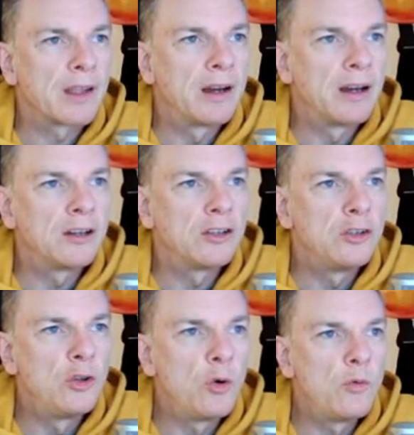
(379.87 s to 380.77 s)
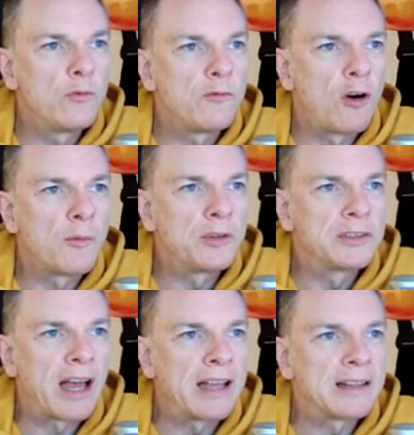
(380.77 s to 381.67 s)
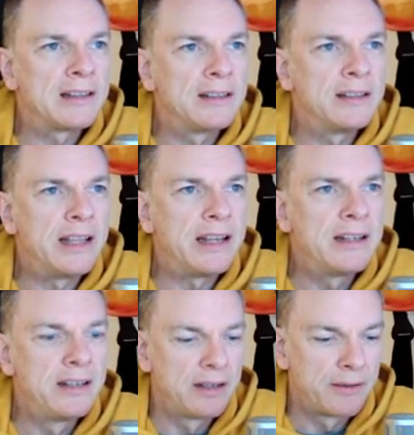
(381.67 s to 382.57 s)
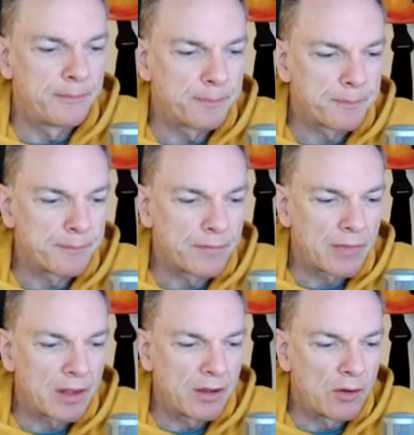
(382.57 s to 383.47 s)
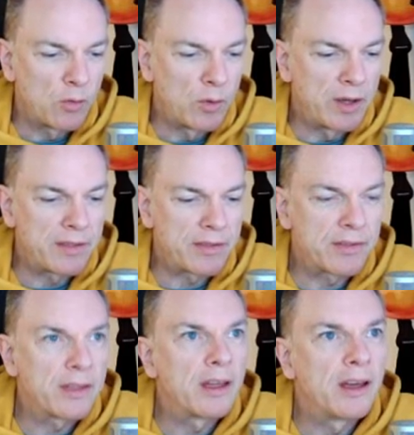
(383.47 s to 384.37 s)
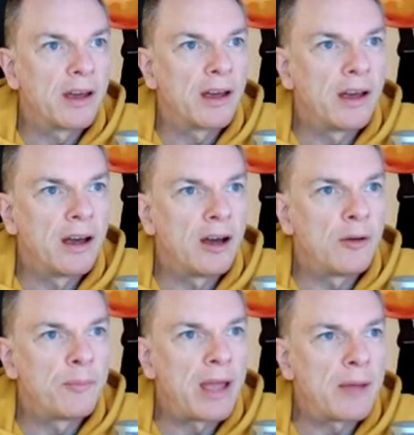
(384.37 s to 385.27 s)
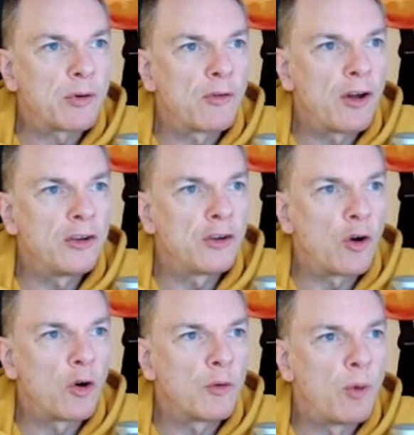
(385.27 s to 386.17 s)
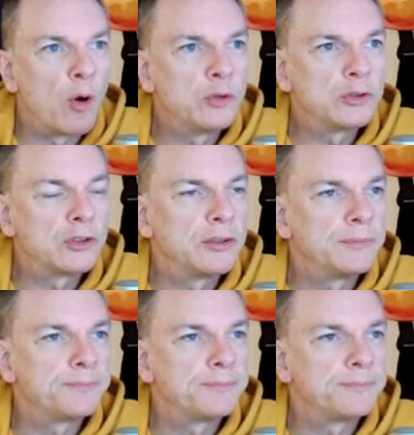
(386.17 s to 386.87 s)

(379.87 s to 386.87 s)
Uh, no formal title needed with uh, paper round or post.